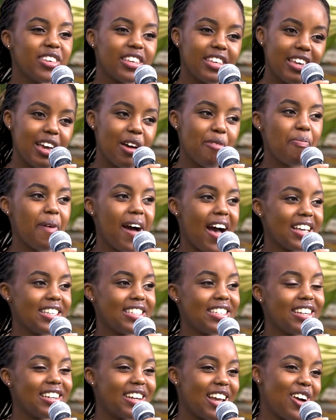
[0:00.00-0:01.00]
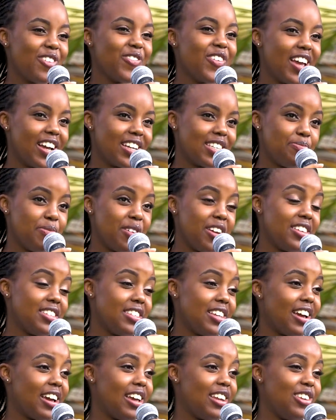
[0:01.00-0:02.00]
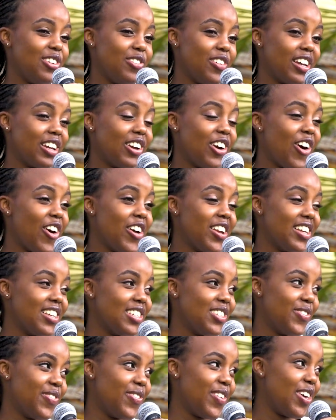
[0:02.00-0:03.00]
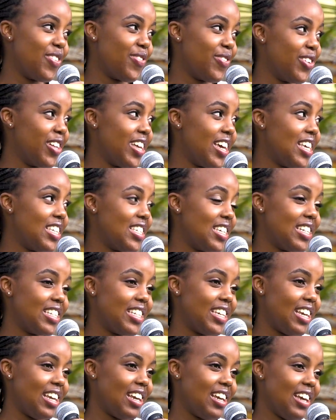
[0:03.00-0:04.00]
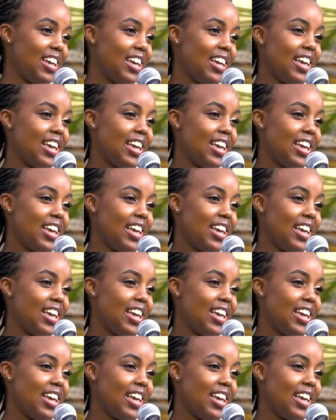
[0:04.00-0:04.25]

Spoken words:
year pass, and now we're experiencing a new one. God is faithful, isn't He?